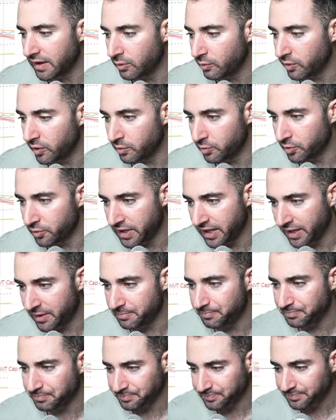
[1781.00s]
Willy Woo had.
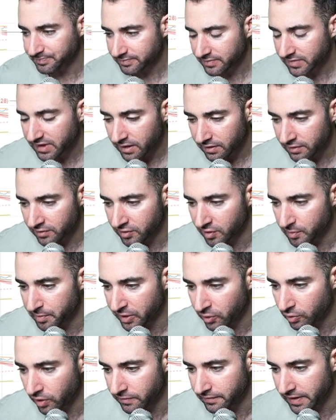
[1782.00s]
This is a
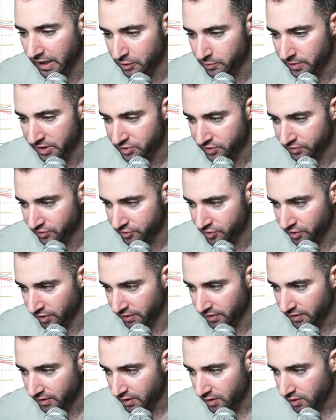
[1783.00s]
Bitcoin valuations chart,
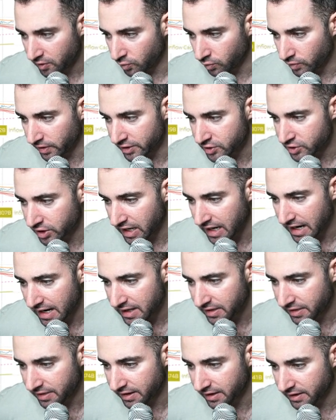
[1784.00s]
which I
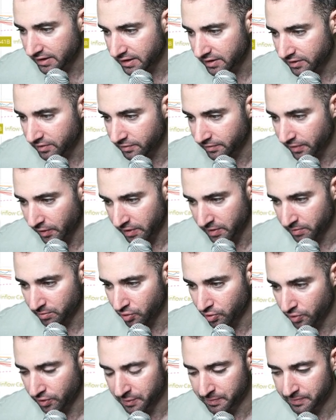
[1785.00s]
think is very
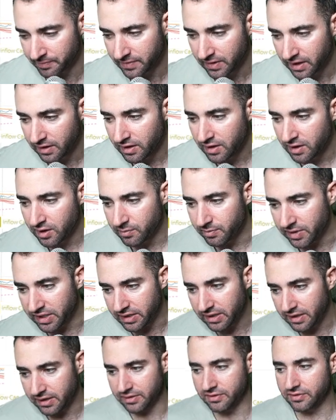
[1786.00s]
important
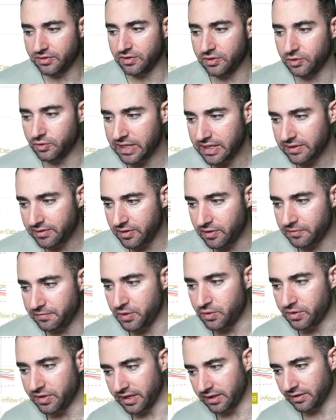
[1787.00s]
because you can see a few
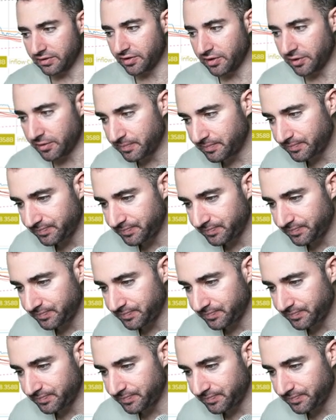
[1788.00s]
things here.